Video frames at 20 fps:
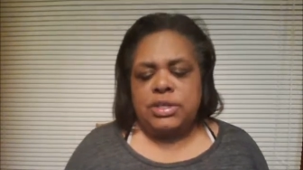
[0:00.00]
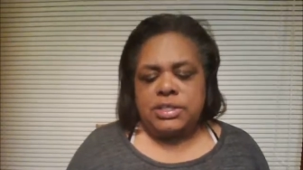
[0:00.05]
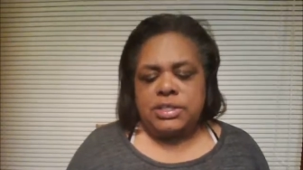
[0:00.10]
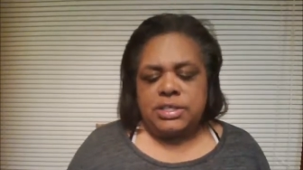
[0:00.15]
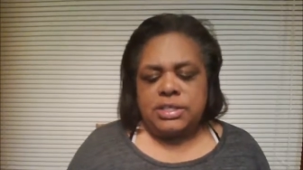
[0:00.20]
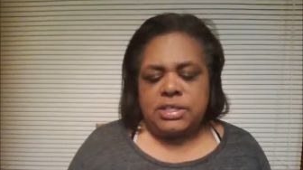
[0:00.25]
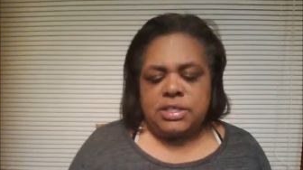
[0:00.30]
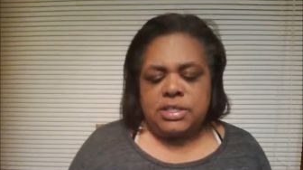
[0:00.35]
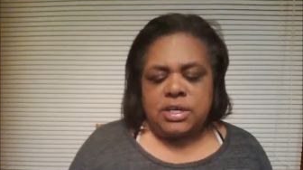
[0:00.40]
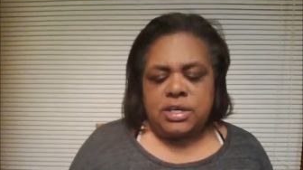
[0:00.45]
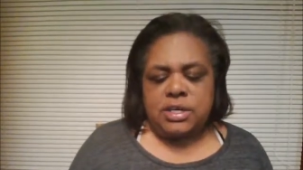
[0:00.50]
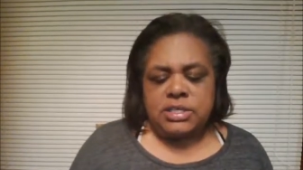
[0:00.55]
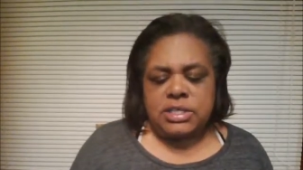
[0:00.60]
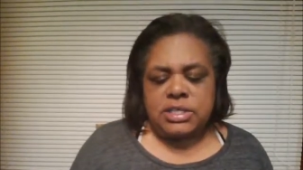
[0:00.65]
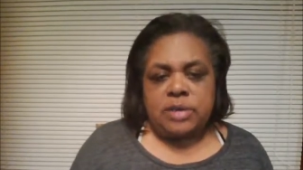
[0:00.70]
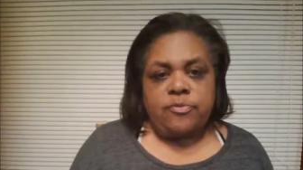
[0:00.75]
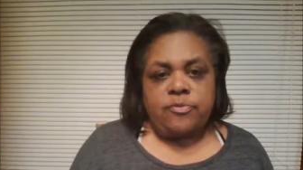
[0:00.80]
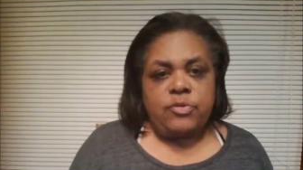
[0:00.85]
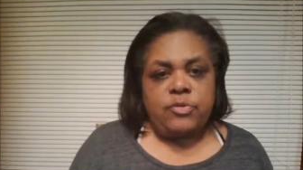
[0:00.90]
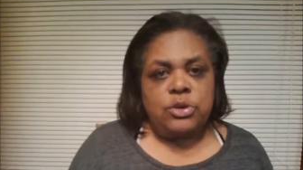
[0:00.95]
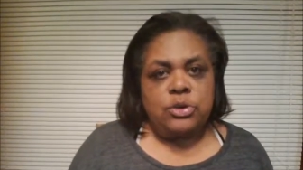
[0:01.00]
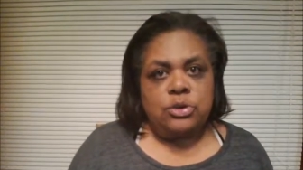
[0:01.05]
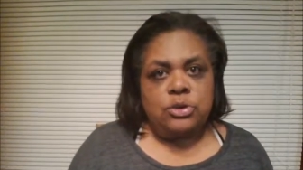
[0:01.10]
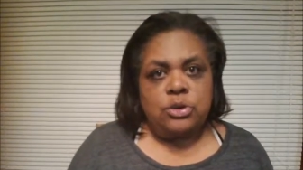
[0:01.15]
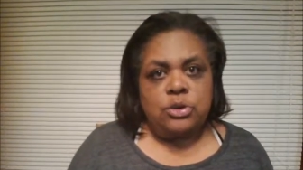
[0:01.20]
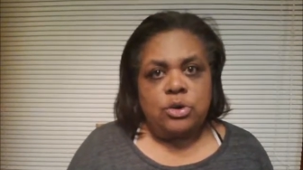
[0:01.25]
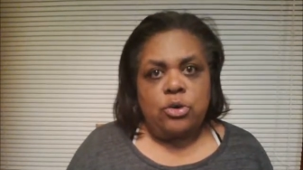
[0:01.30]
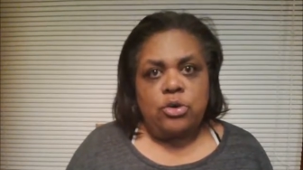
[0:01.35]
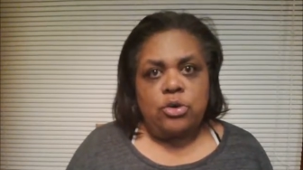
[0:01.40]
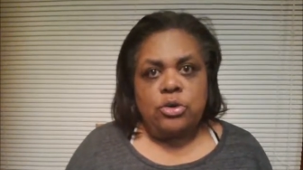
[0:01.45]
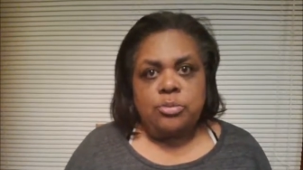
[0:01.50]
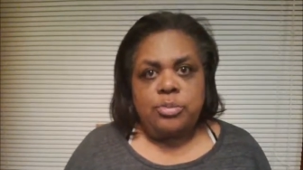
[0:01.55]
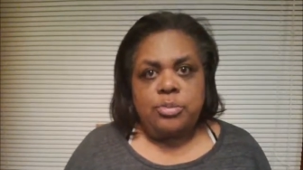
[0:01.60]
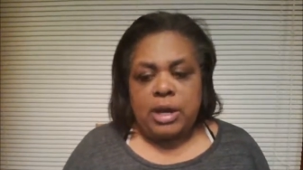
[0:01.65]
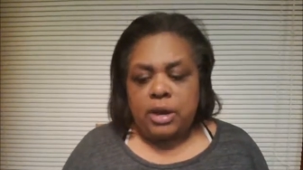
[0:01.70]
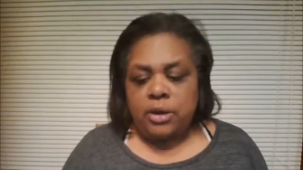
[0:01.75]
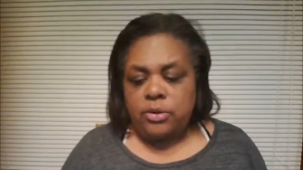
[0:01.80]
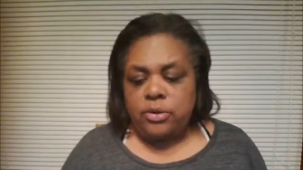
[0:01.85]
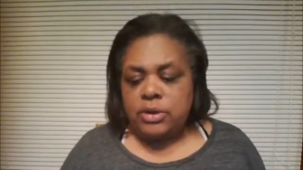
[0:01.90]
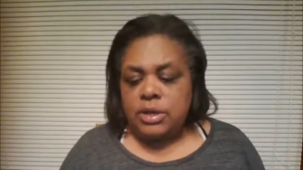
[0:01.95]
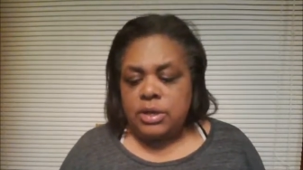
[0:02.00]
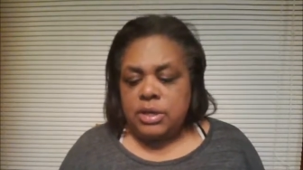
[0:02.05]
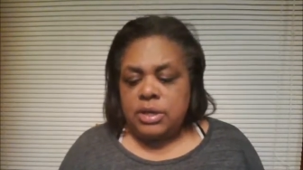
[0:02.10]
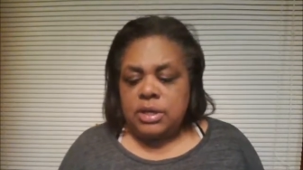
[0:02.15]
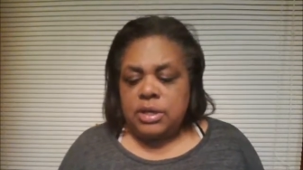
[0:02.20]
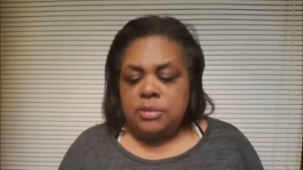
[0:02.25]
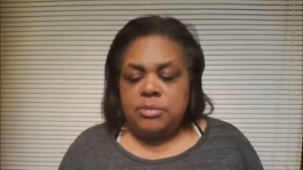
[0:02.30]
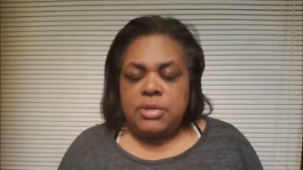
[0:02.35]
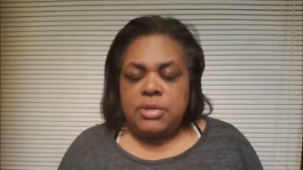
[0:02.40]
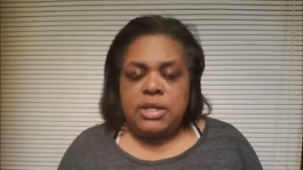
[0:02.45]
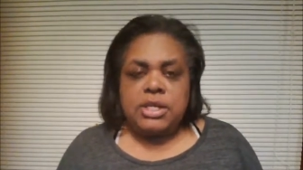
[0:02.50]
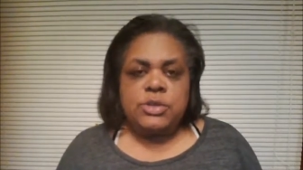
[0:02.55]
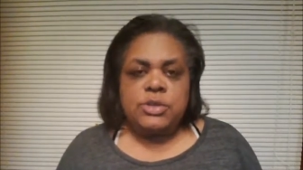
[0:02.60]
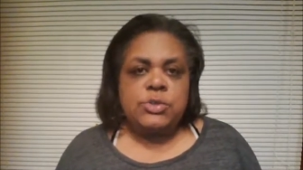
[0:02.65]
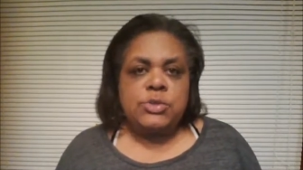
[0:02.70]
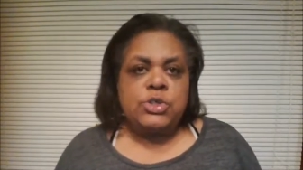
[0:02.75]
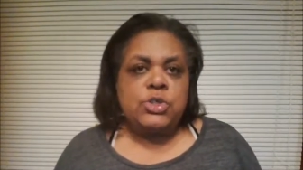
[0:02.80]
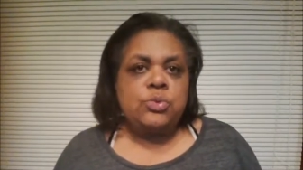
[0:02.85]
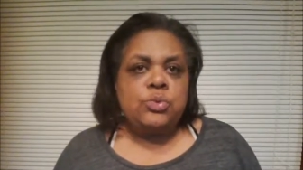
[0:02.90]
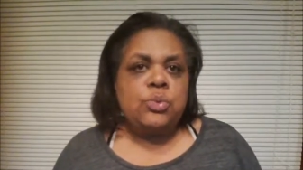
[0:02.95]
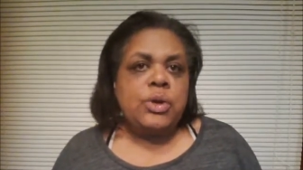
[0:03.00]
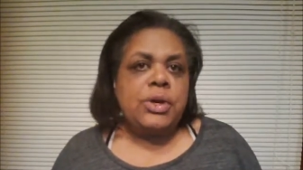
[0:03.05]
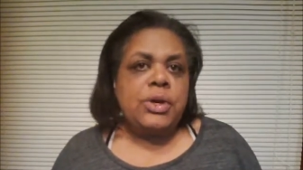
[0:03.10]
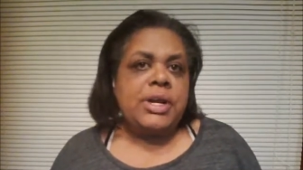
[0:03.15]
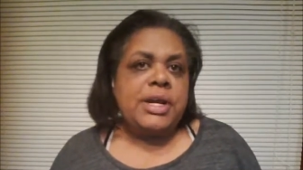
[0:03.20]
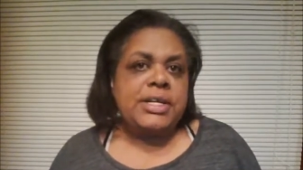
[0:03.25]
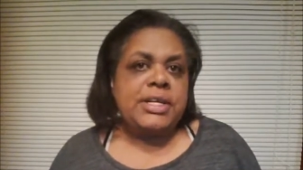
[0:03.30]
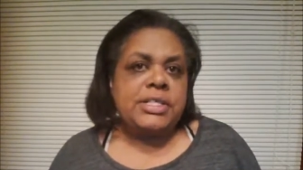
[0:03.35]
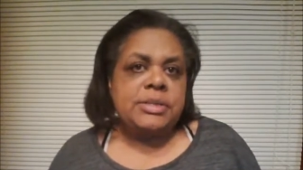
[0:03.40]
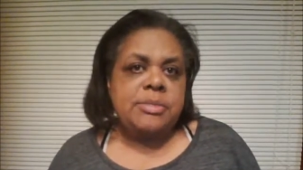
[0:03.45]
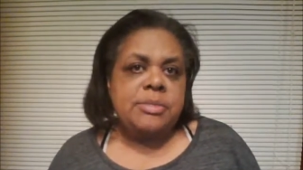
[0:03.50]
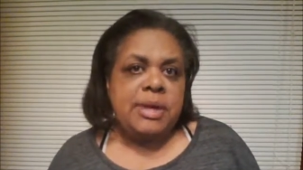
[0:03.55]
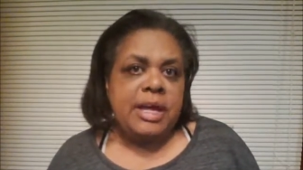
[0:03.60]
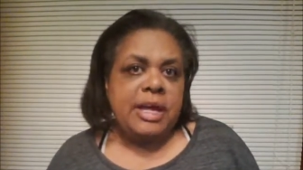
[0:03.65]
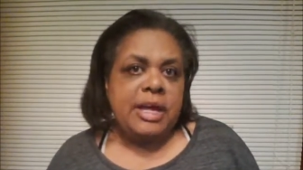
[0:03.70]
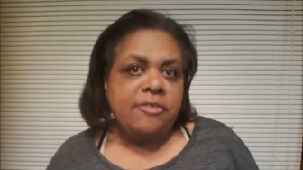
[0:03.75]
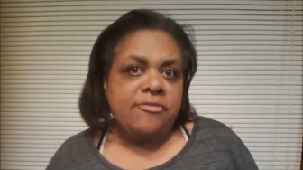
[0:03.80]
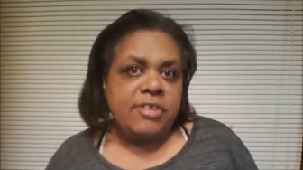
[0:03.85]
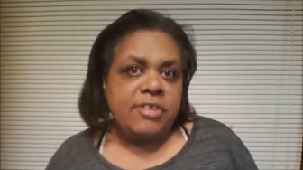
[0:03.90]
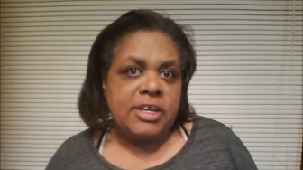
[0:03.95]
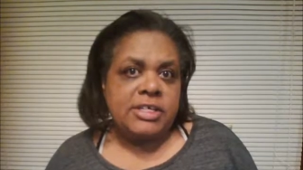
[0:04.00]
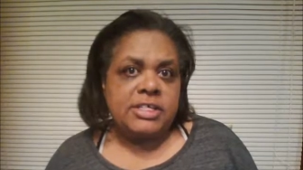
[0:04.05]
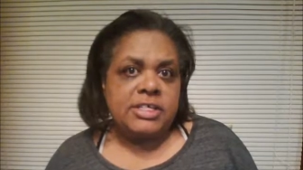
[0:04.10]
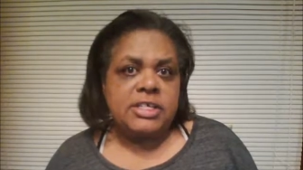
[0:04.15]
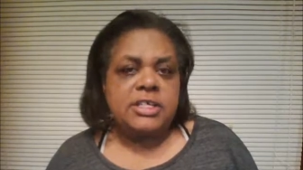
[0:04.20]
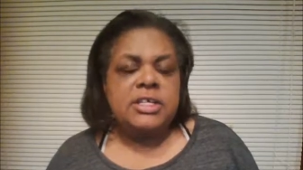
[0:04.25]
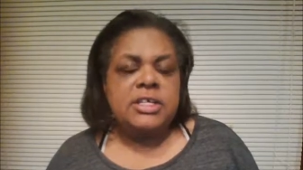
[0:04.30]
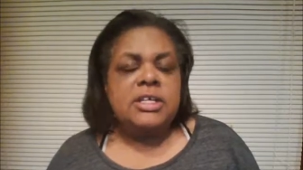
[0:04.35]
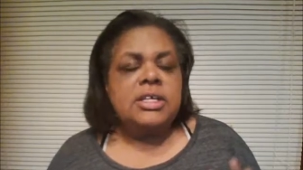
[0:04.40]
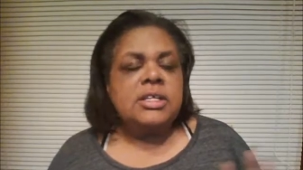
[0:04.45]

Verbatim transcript: This isn't a time for you to go and pout because what you wanted hasn't manifested.